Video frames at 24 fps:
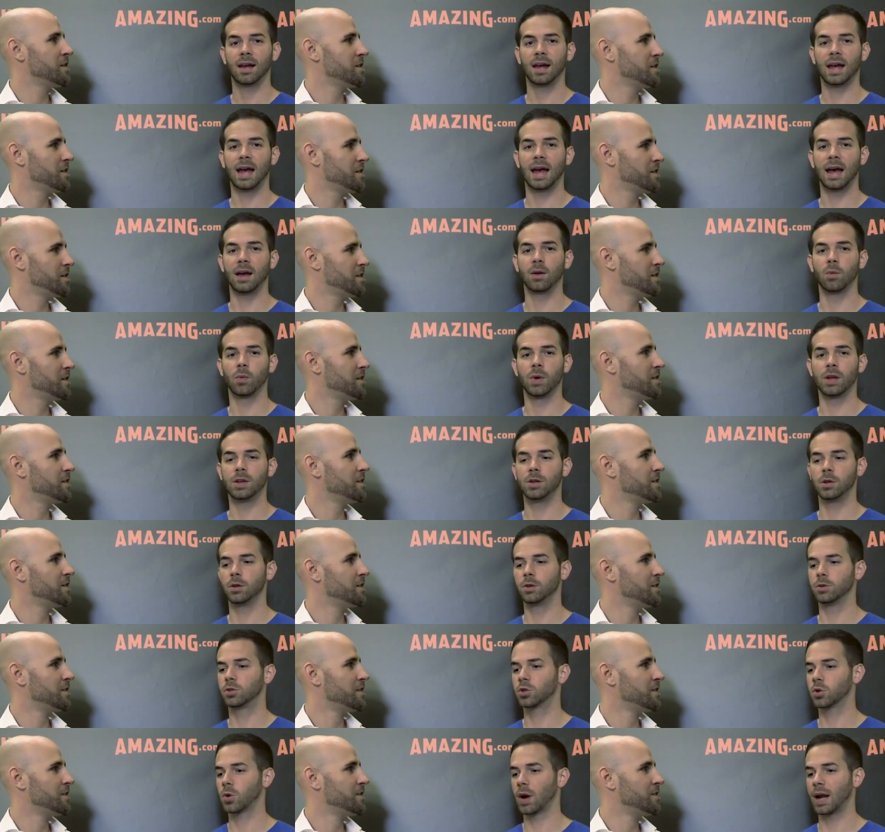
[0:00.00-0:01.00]
Speaker 1: and we
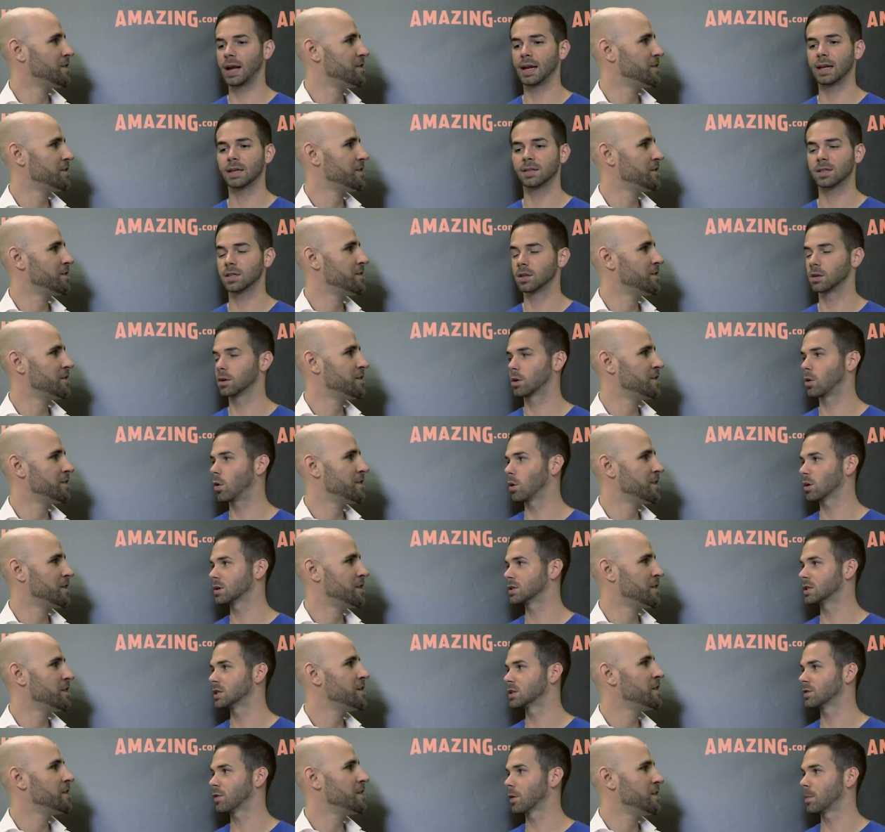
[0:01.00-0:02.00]
do trainings and
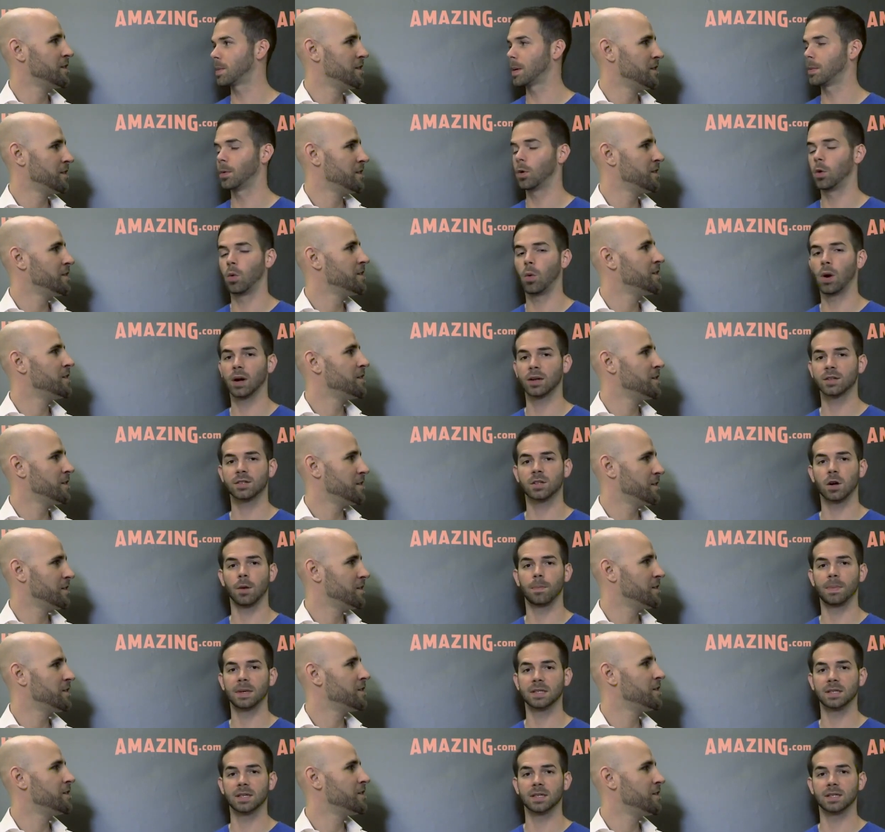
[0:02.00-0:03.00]
courses for people who want to start
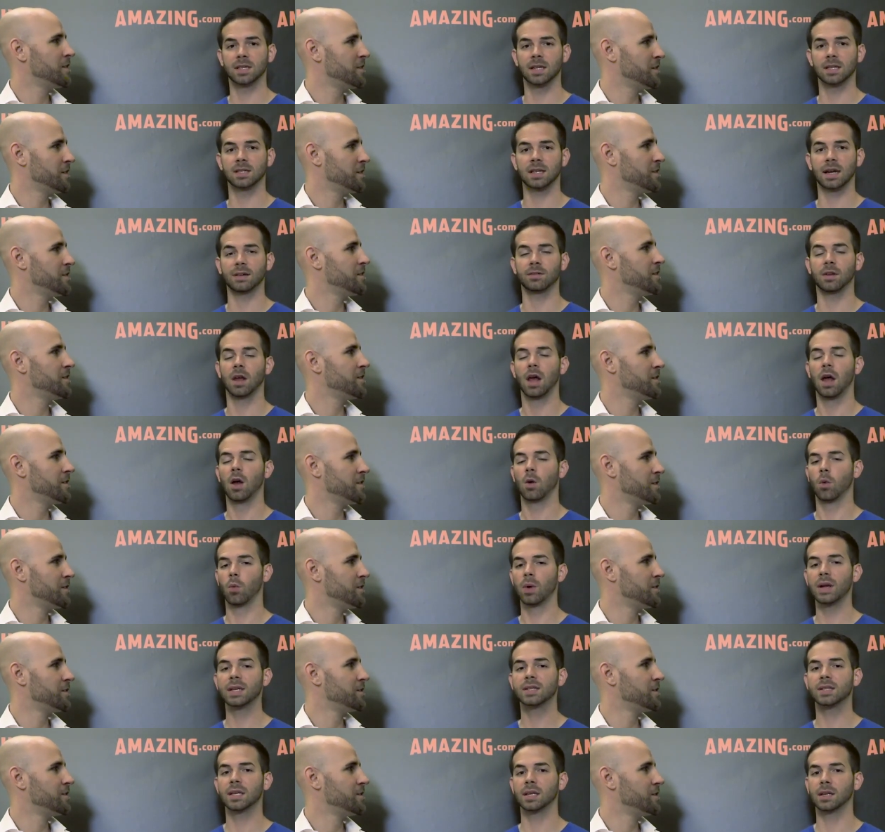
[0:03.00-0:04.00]
businesses. I
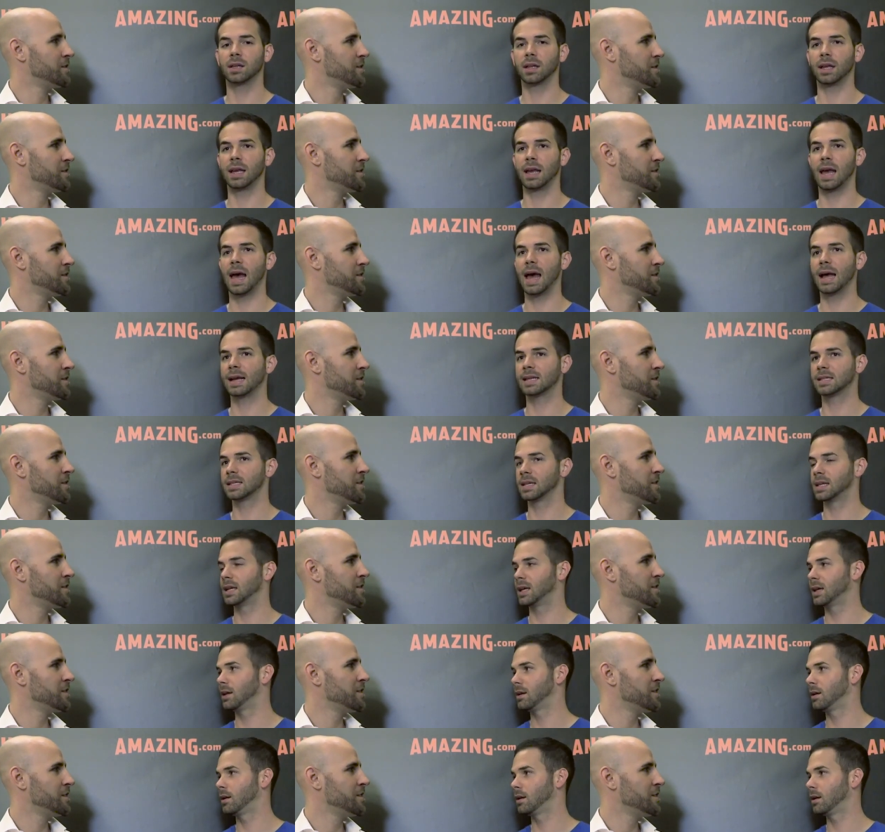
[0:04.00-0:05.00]
recently
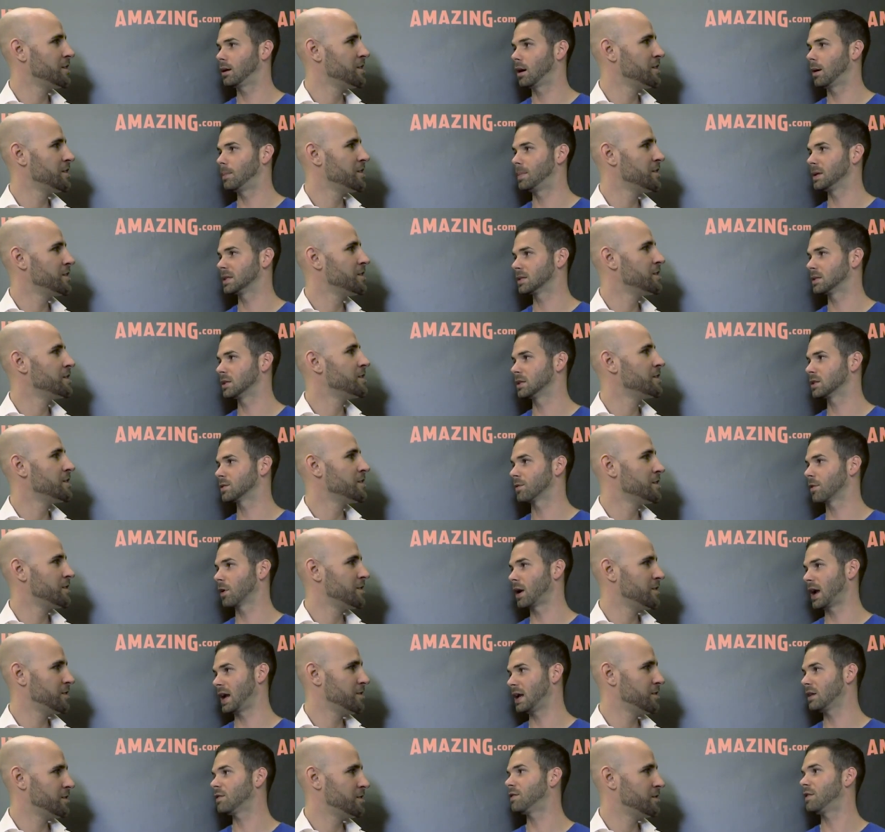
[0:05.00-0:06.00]
exited a business for
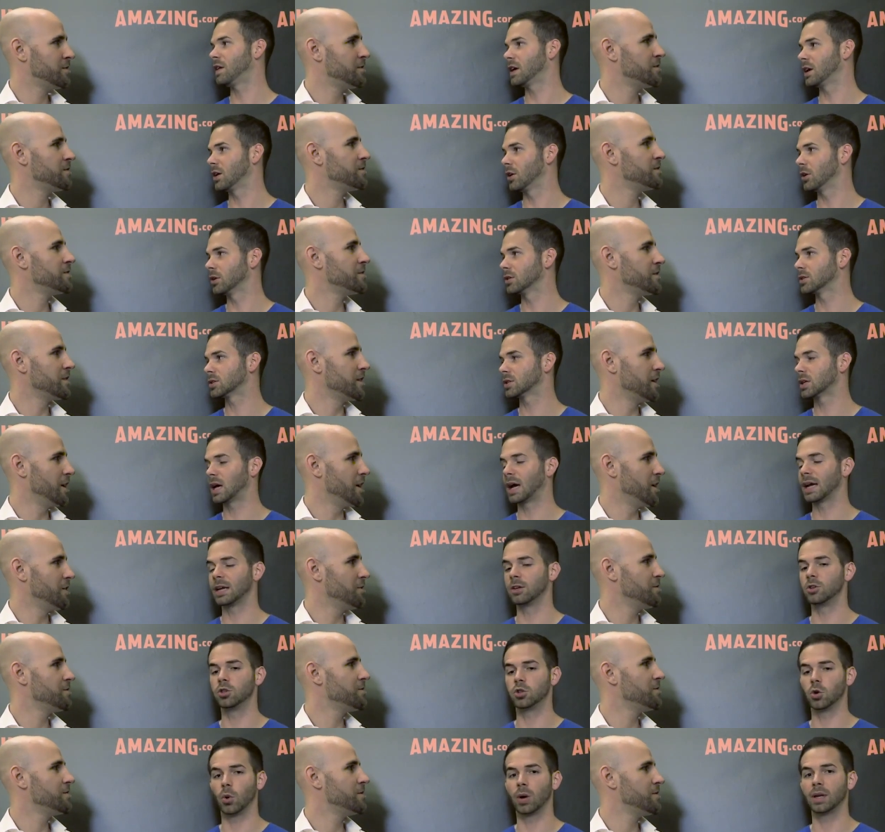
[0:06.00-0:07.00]
eight figures. Yeah. I
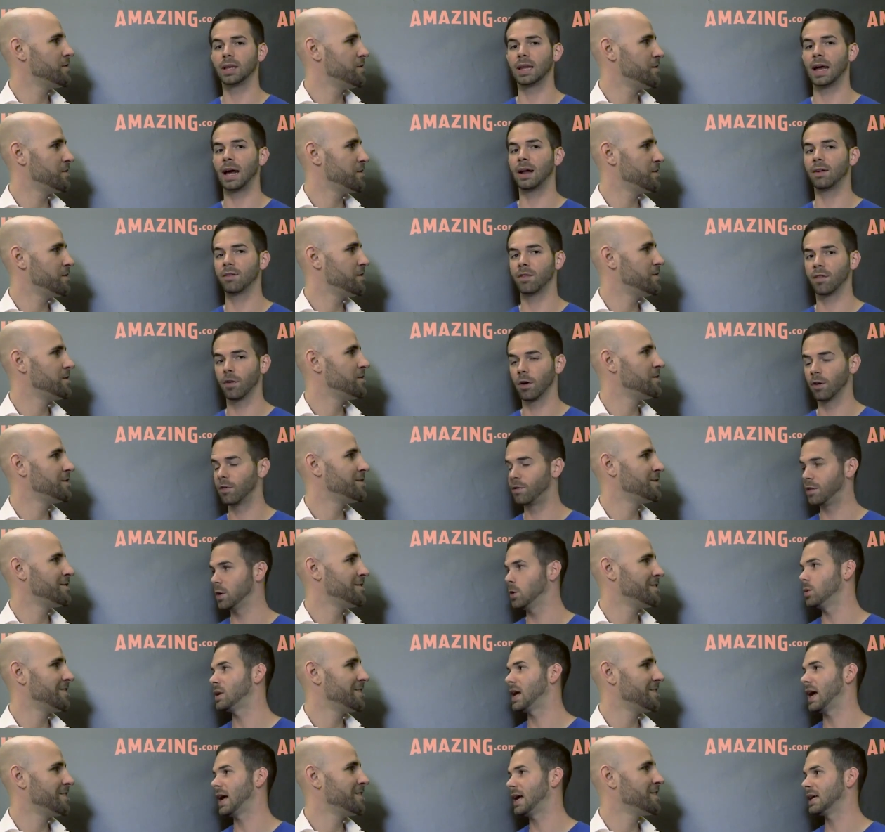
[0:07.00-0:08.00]
enjoyed that for a
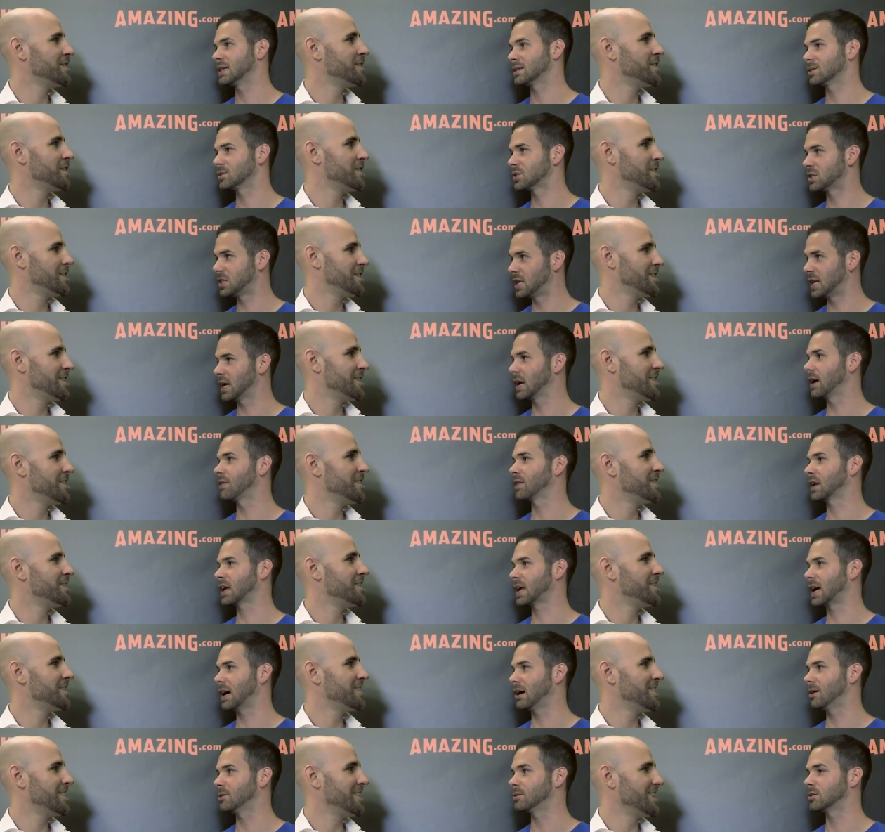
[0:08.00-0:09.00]
few days. I was sitting on the
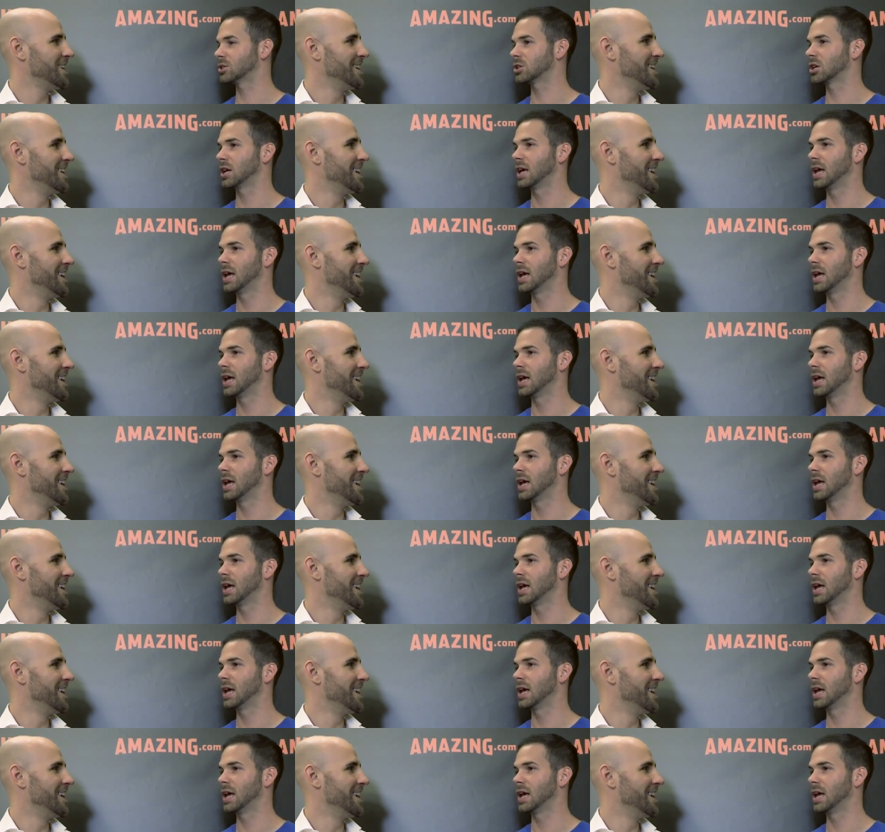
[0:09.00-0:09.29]
couch